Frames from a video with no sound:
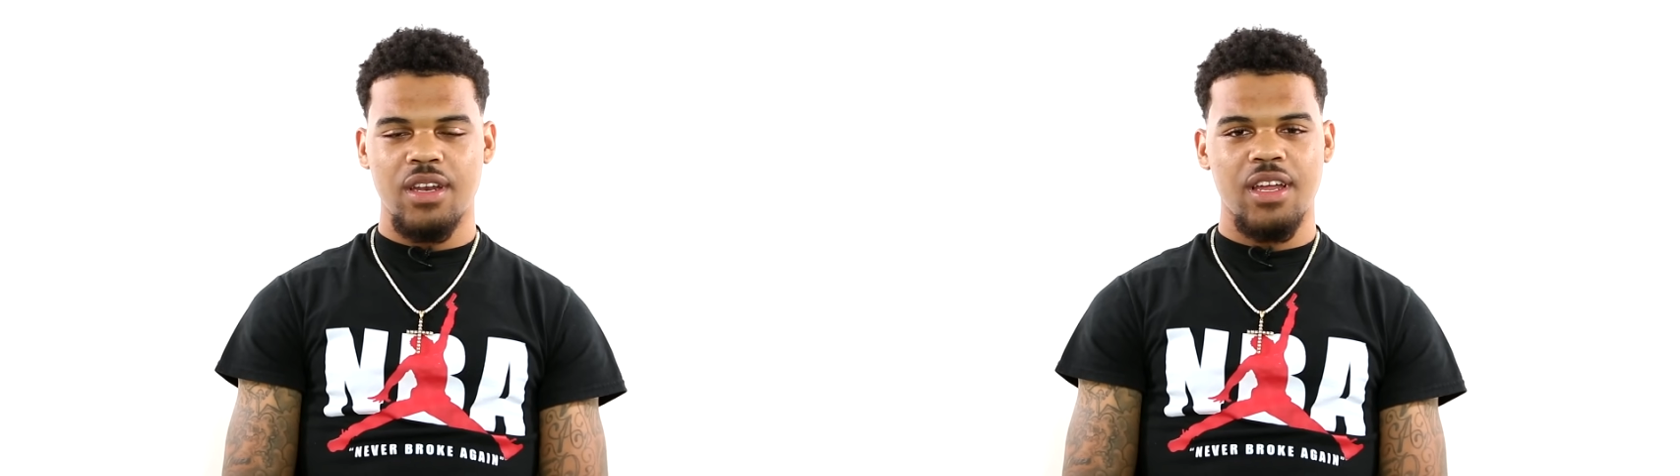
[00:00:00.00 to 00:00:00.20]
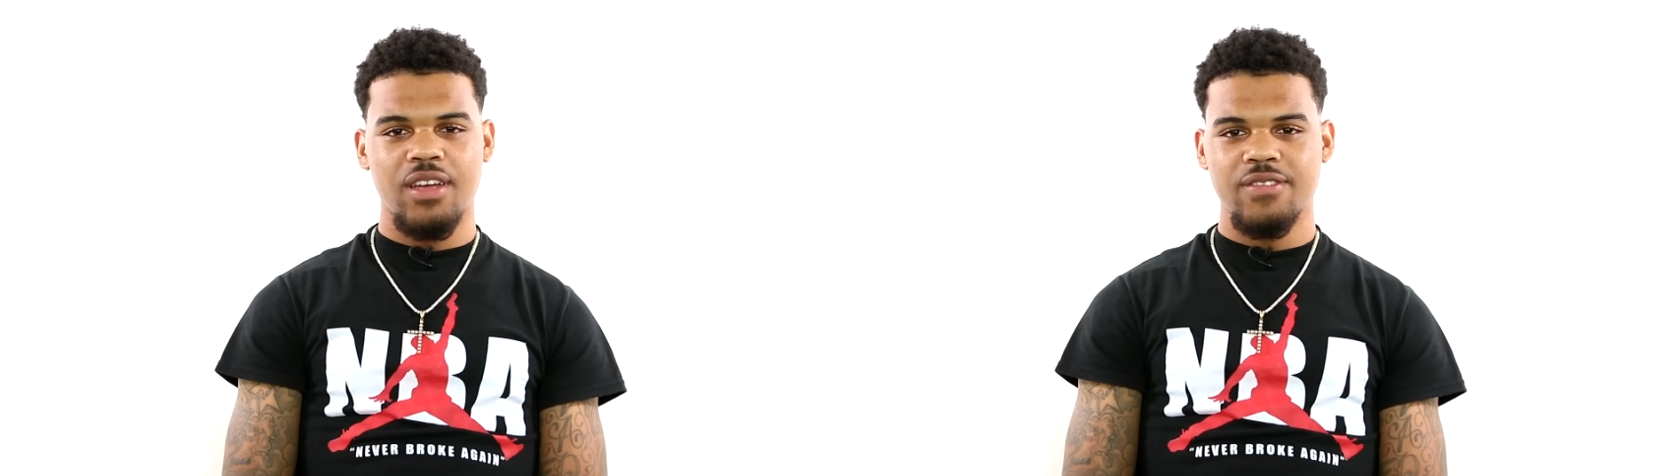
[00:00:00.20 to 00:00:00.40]

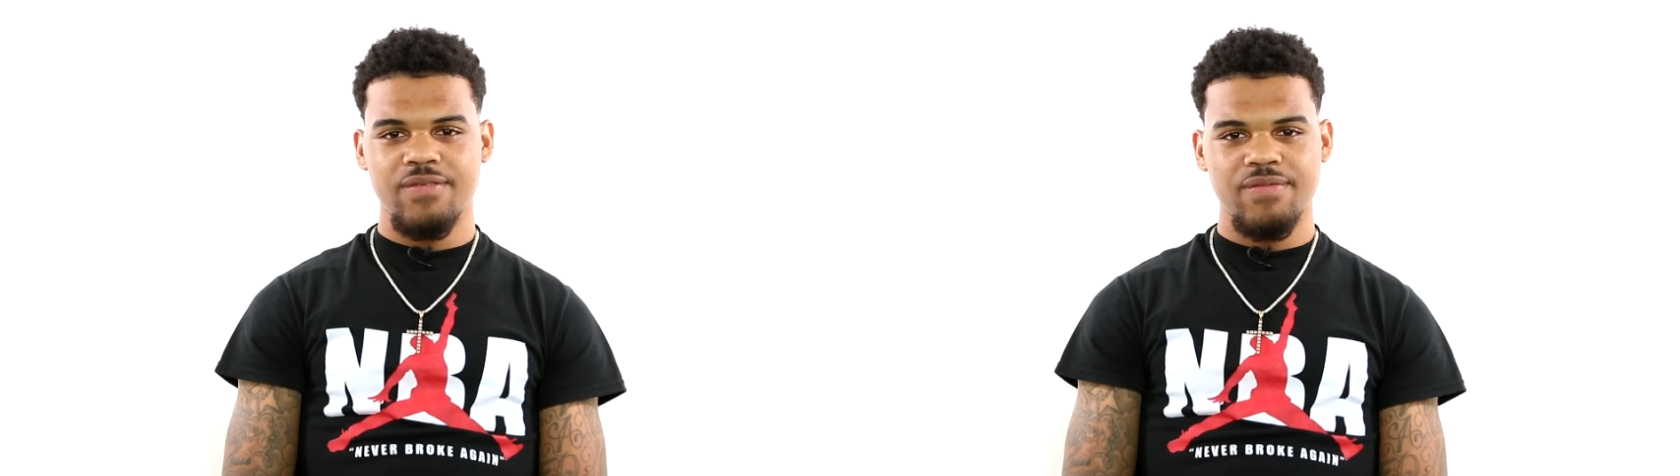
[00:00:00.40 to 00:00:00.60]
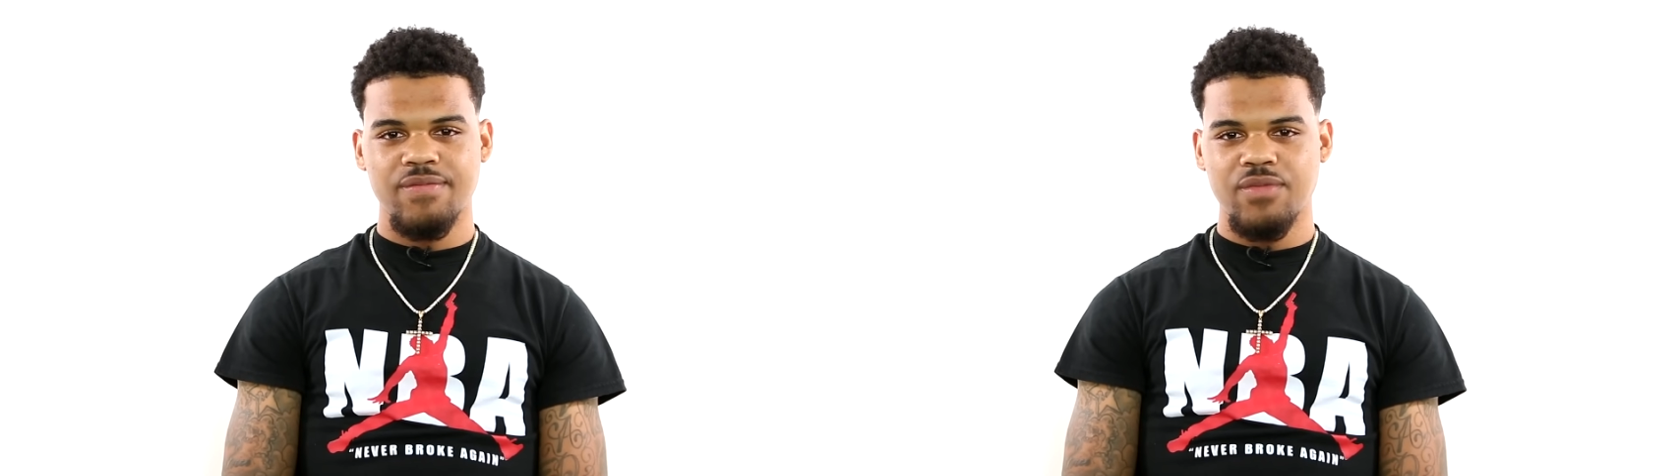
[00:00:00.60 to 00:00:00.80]
like
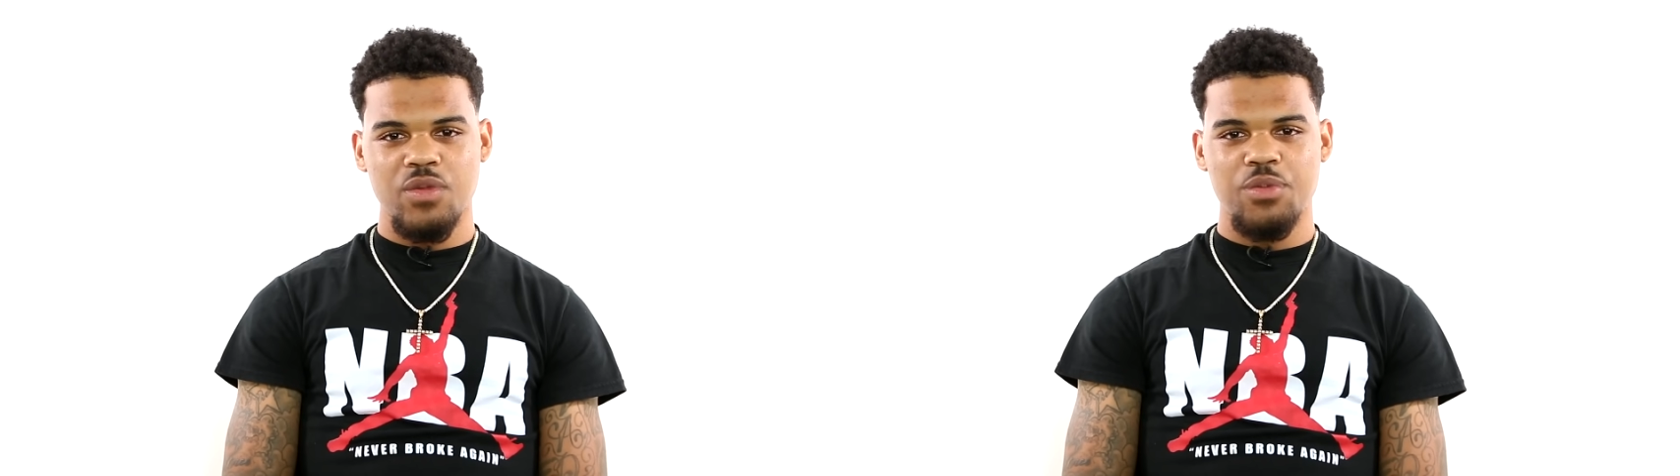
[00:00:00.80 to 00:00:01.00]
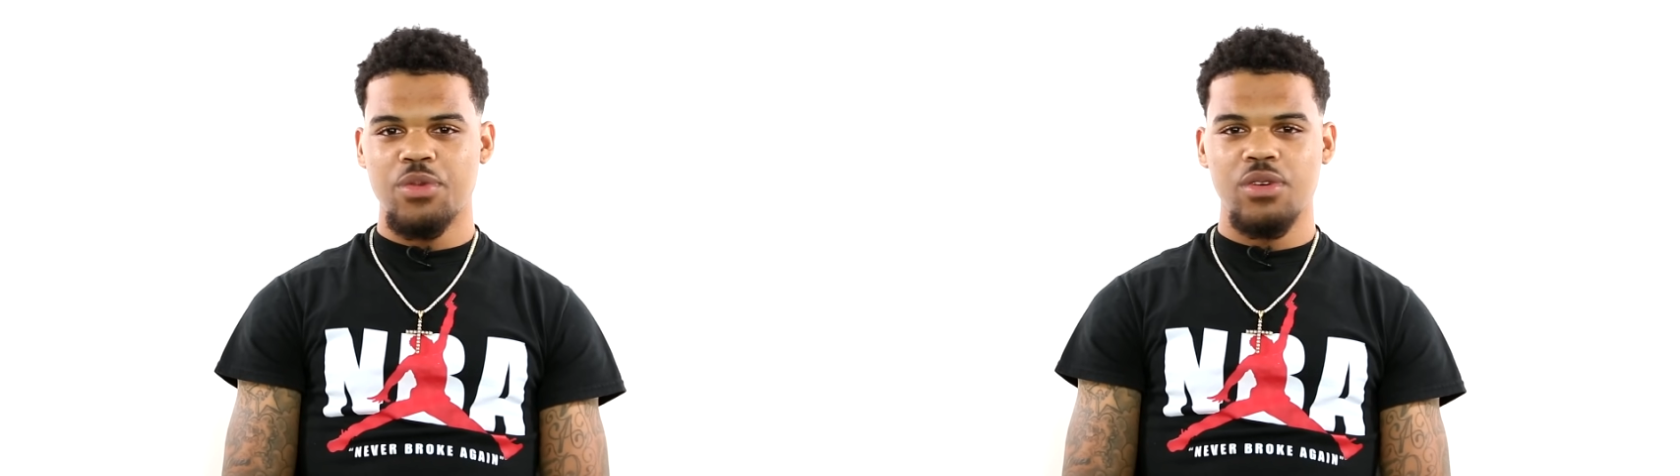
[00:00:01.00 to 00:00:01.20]

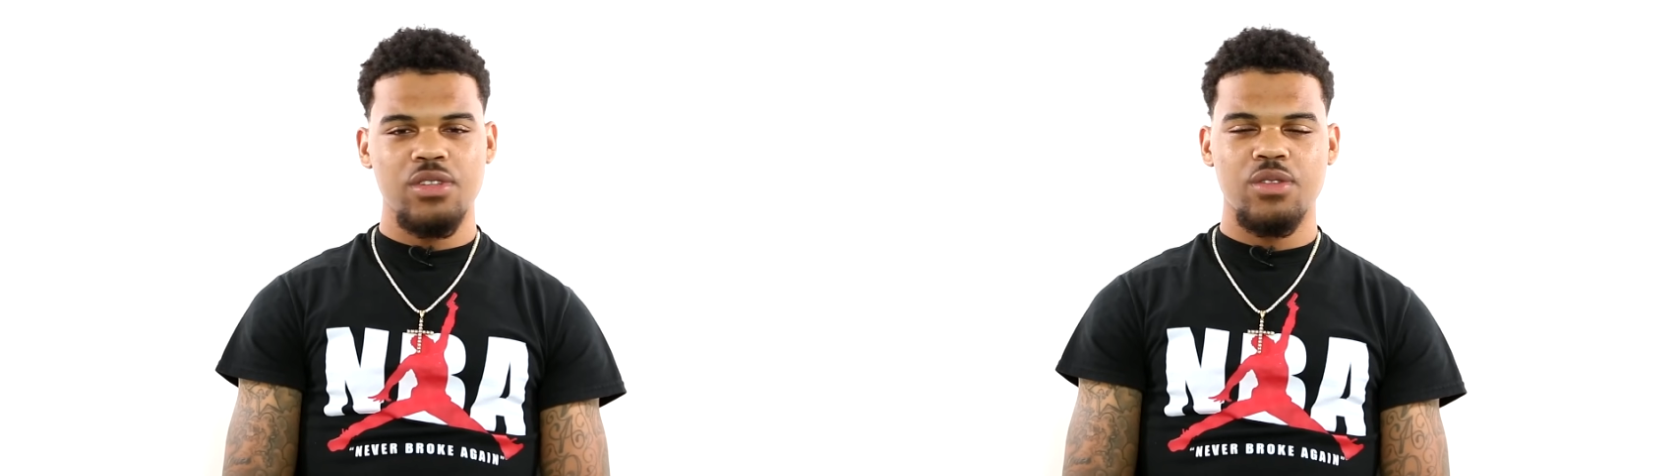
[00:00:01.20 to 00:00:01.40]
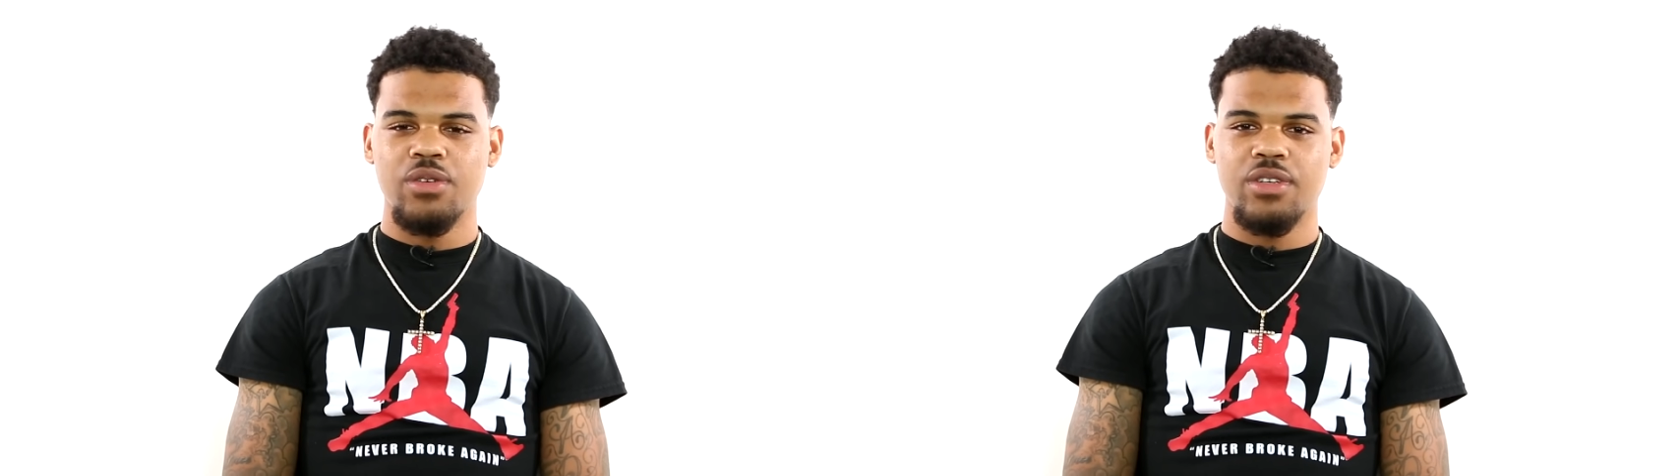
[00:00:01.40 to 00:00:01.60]
pour
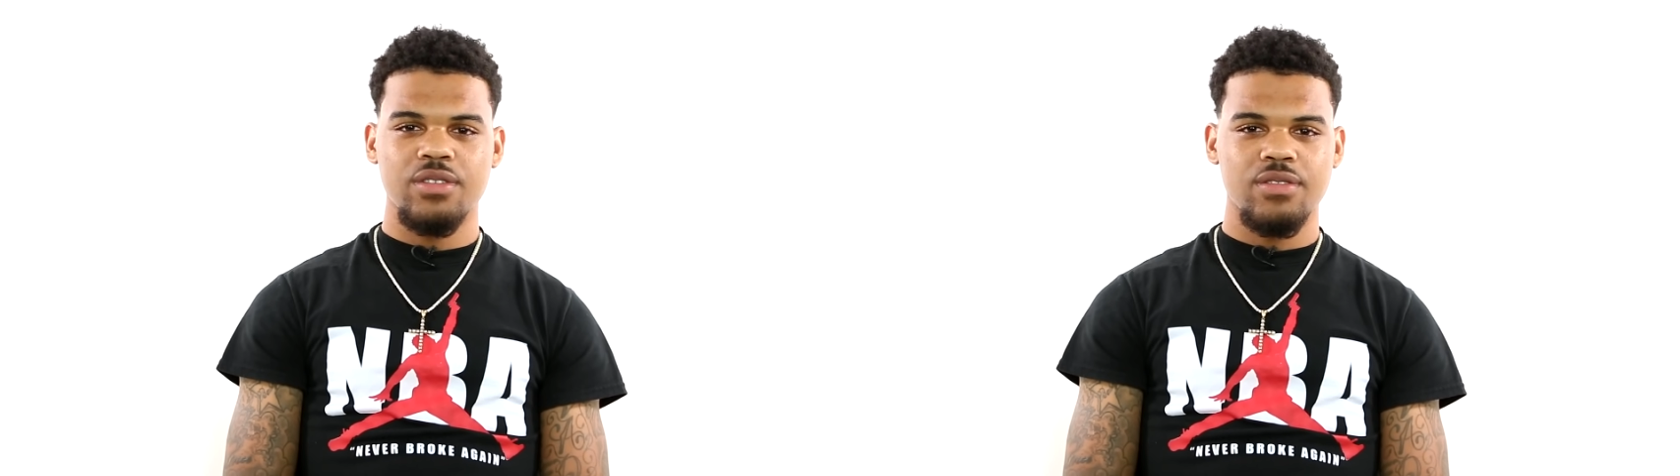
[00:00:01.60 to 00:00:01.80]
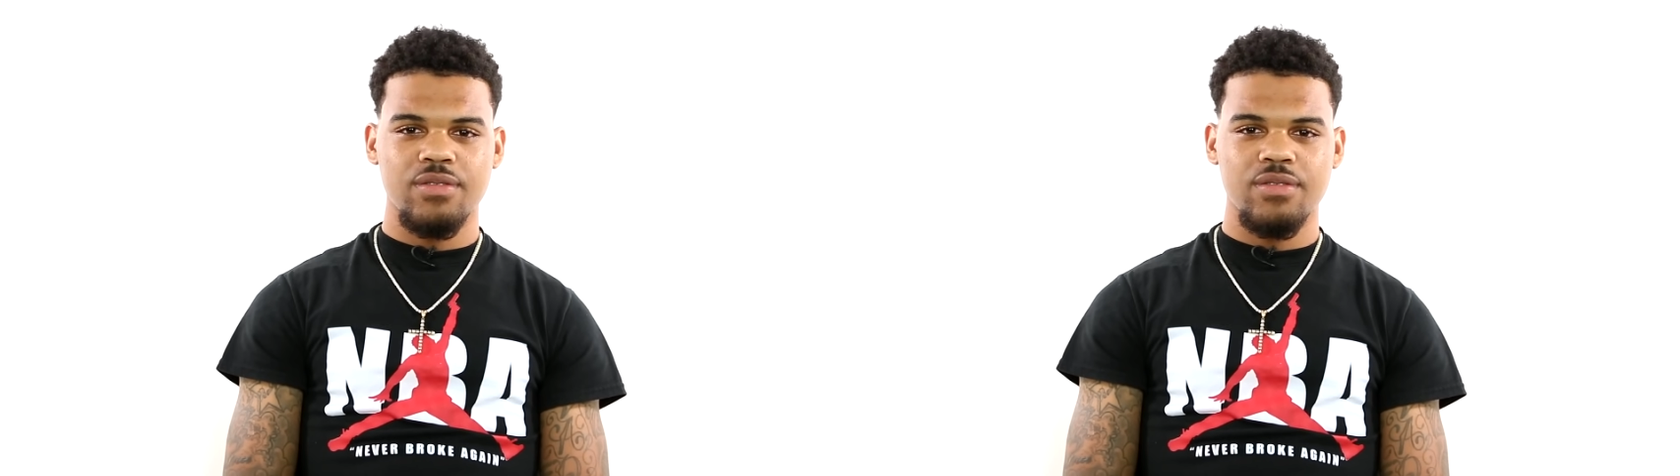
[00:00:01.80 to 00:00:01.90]
three